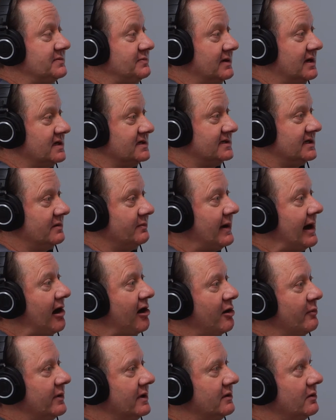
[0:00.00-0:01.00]
is because of the
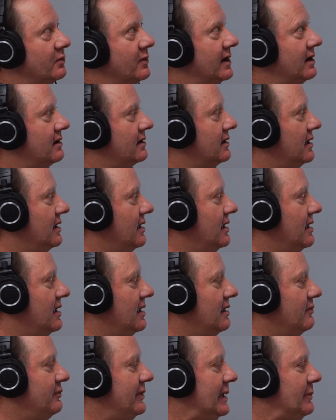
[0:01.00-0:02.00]
empowerment, where
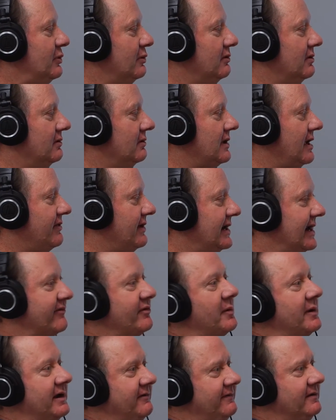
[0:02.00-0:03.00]
I think
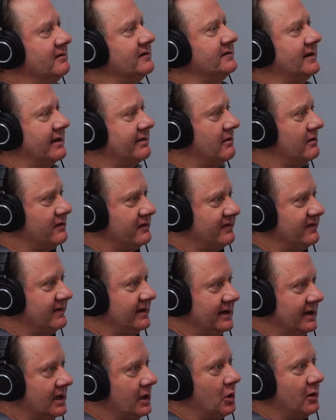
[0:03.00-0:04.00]
everybody feels like they're the
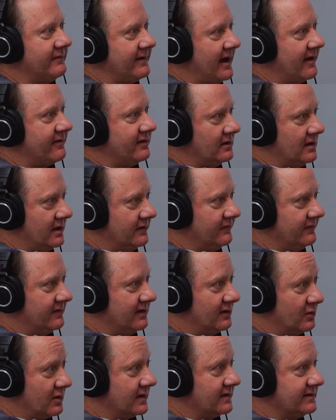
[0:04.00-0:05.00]
CEO of
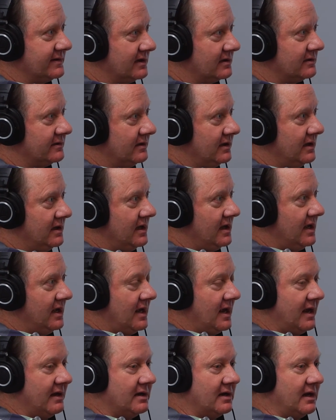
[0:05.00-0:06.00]
Athalonz that works here.
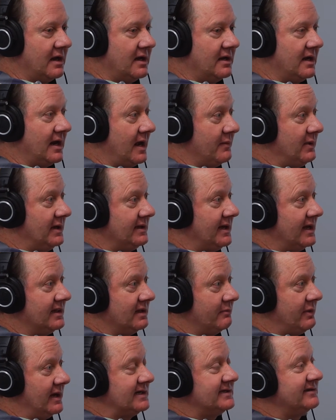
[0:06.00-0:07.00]
And I mean
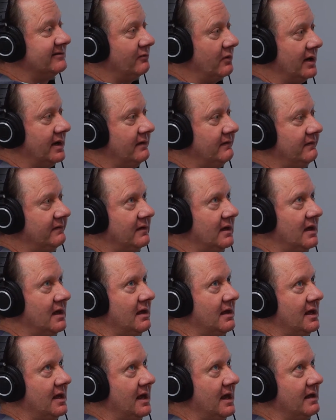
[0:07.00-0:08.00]
that in the best of ways,
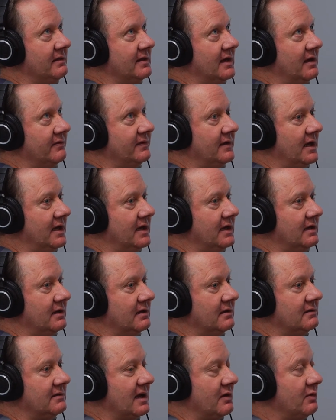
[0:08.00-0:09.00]
and that
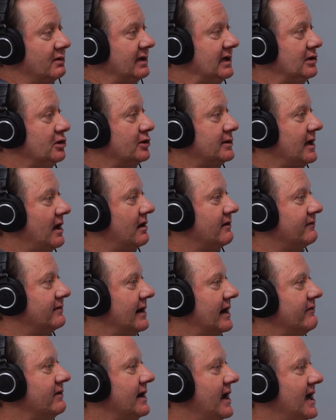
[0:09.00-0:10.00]
they really look out
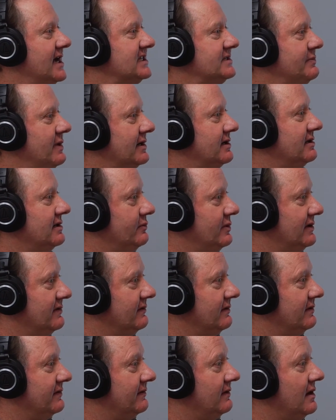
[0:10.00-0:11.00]
for every aspect of the
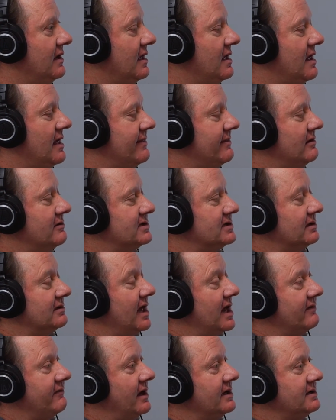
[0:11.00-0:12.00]
business. There's a
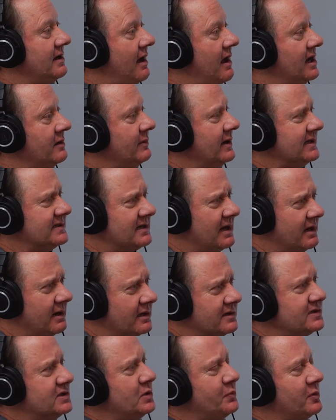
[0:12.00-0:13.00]
lot of autonomy. It's
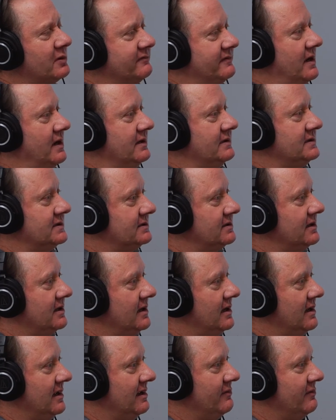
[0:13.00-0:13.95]
not unsupervised,